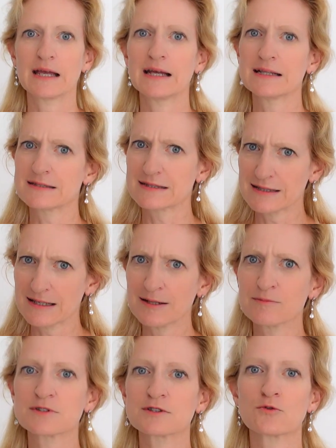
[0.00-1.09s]
It
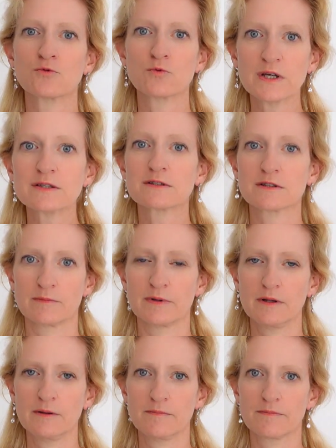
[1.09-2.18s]
seems
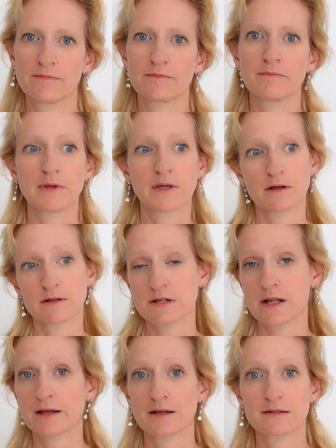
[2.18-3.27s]
reasonable because,
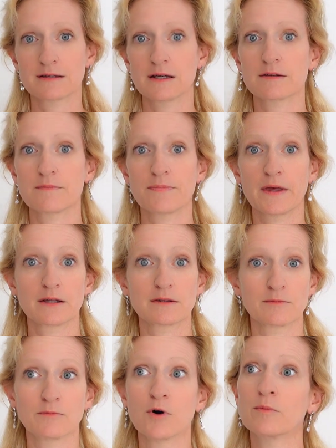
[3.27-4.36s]
like I said, at the
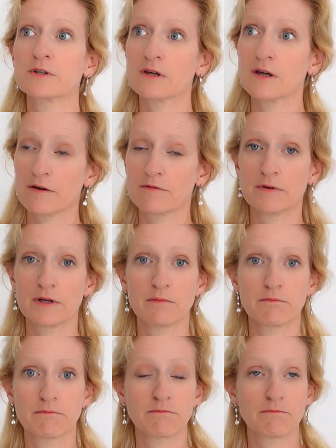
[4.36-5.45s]
moment,
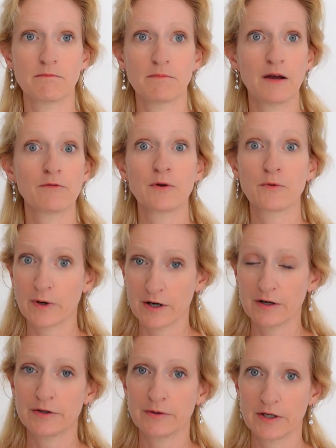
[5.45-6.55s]
everywhere
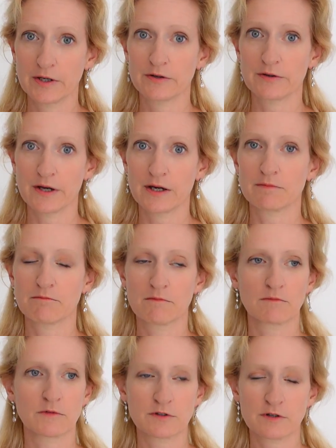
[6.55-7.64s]
you hear that
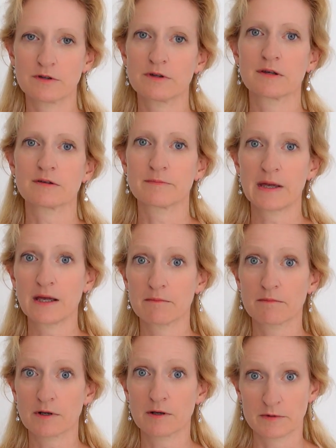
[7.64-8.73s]
certain things may
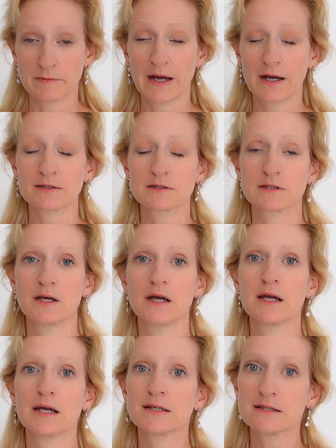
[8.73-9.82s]
come to pass.
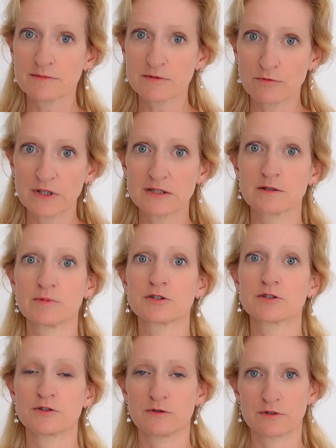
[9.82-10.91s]
It seems reasonable
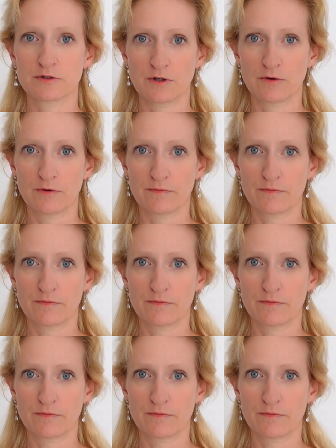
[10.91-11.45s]
to do so.